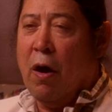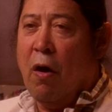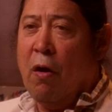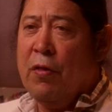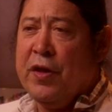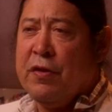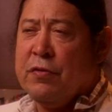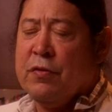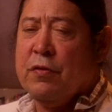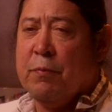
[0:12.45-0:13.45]
all the
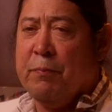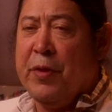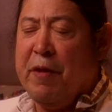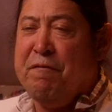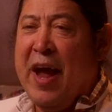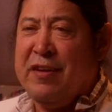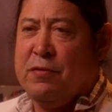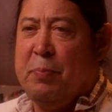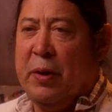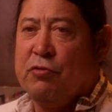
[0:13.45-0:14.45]
advanced
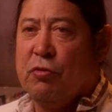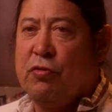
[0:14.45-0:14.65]
spiritual